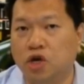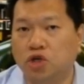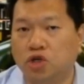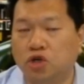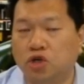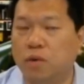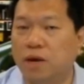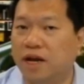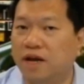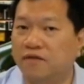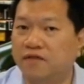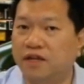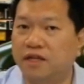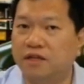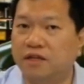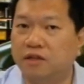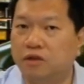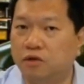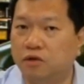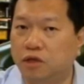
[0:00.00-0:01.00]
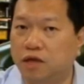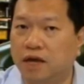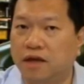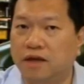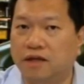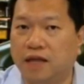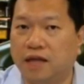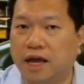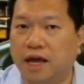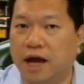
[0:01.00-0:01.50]
So whatever
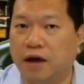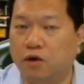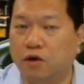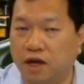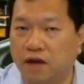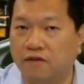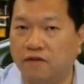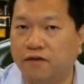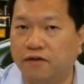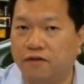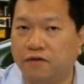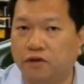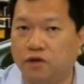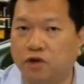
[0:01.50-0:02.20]
they are, even